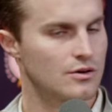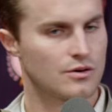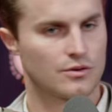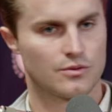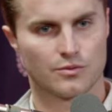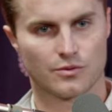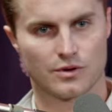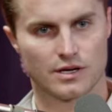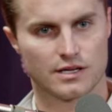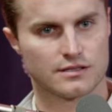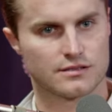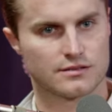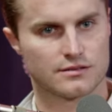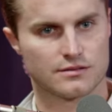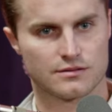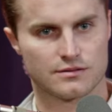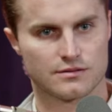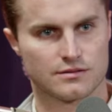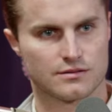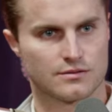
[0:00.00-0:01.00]

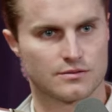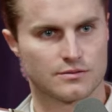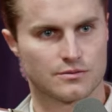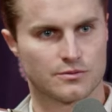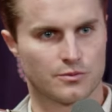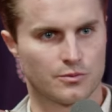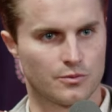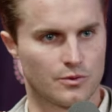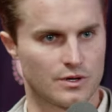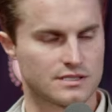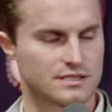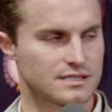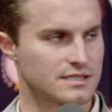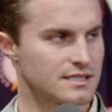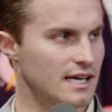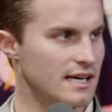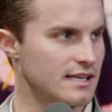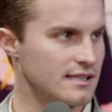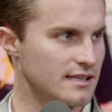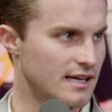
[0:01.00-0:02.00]
What's
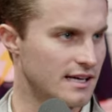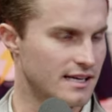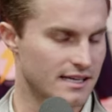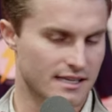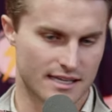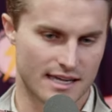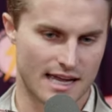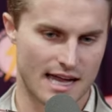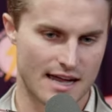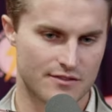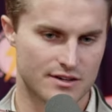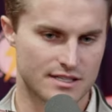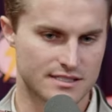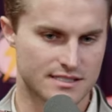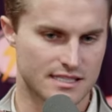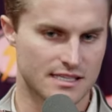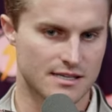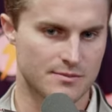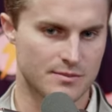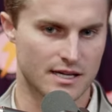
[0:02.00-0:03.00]
that like? Like having a
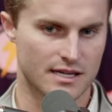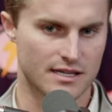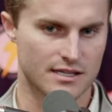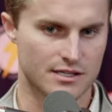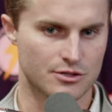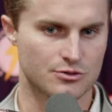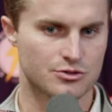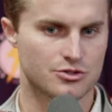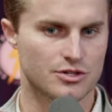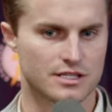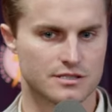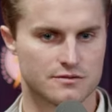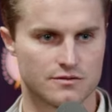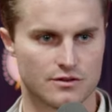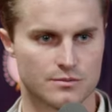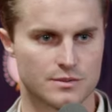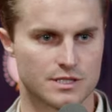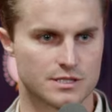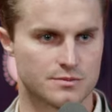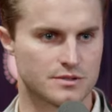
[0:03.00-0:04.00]
teammate, you
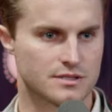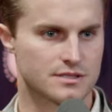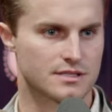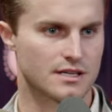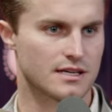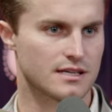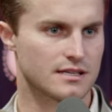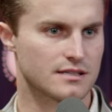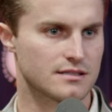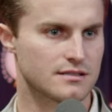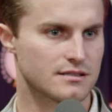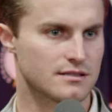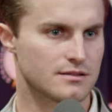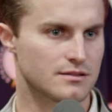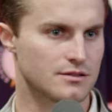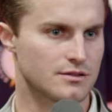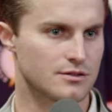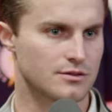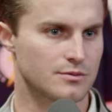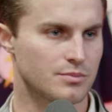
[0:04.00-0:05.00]
transfer to Mississippi State,
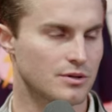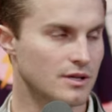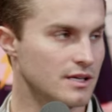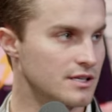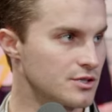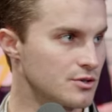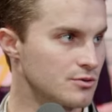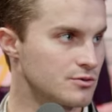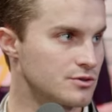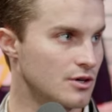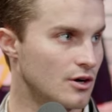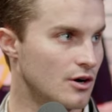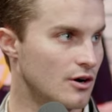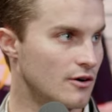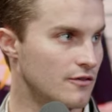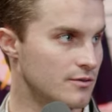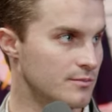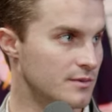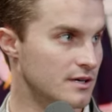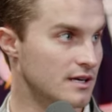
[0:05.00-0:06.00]
you play
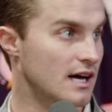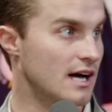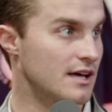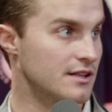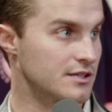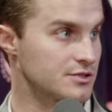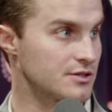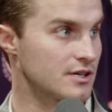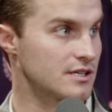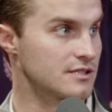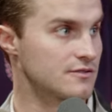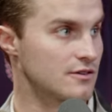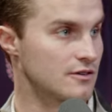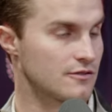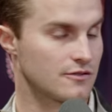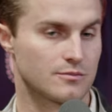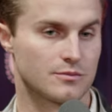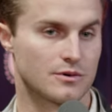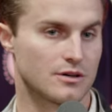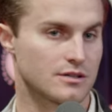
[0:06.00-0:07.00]
Utah from a guy that transferred
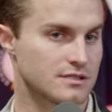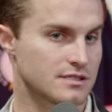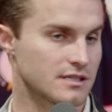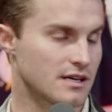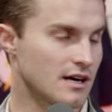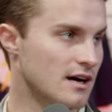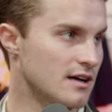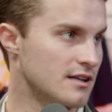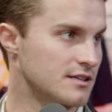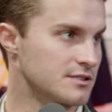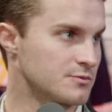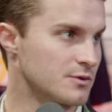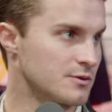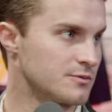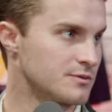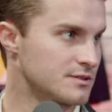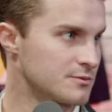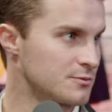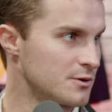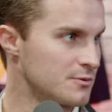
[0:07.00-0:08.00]
from Boston College. What
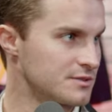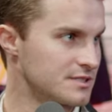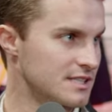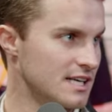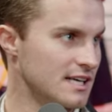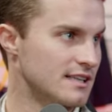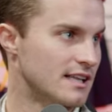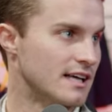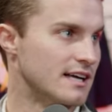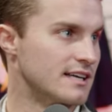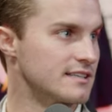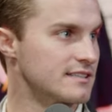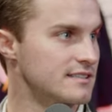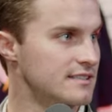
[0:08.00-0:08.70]
was that like?